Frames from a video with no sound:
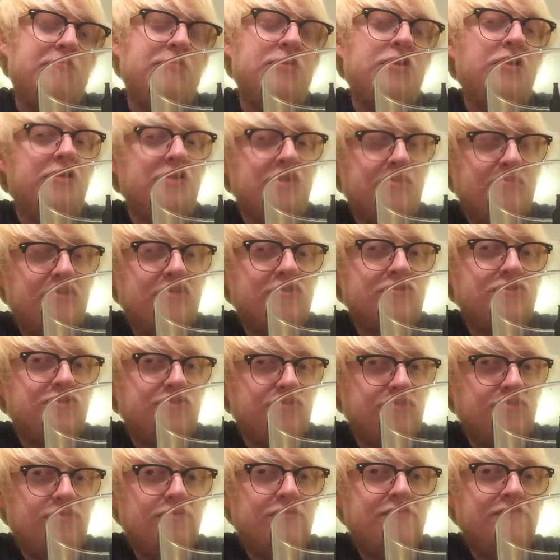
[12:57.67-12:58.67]
but only because
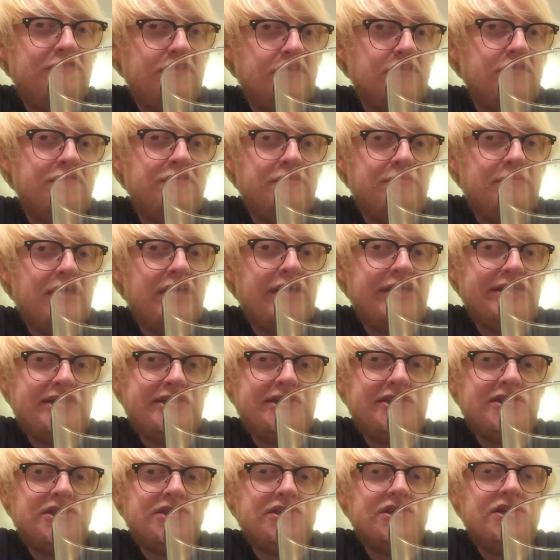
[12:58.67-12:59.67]
you're filthy
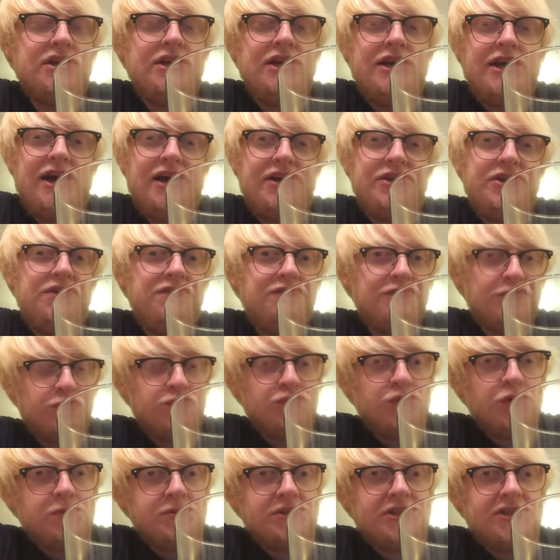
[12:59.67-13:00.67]
minded and you've
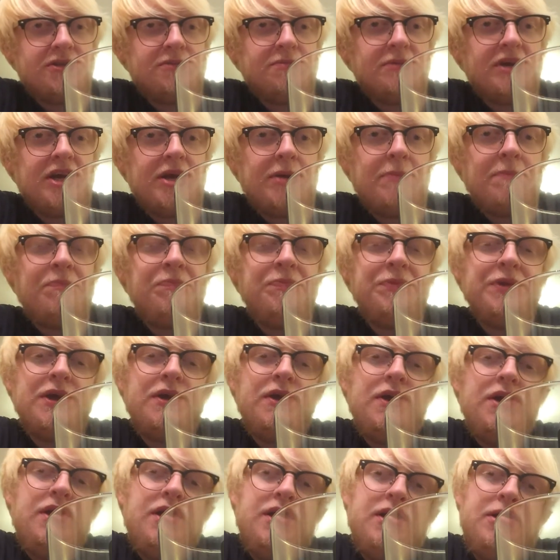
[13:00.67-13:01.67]
corrupted me.
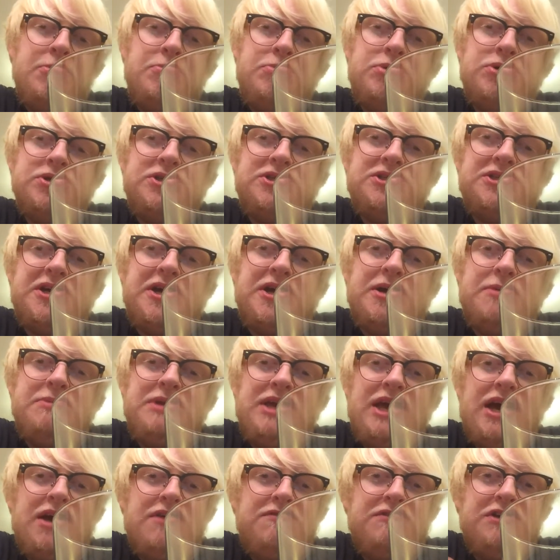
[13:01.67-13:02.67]
But
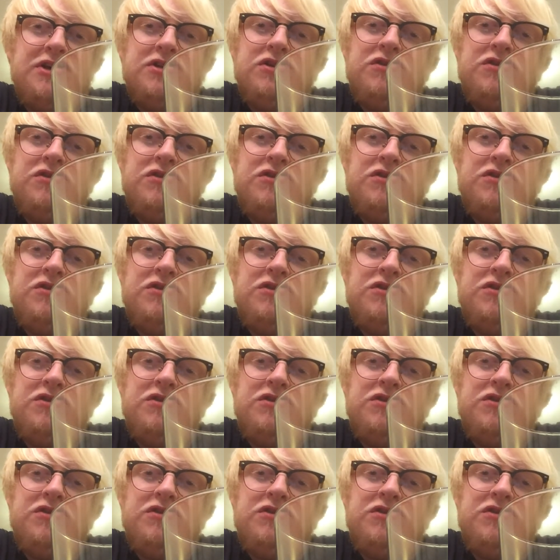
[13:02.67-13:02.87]
yeah, if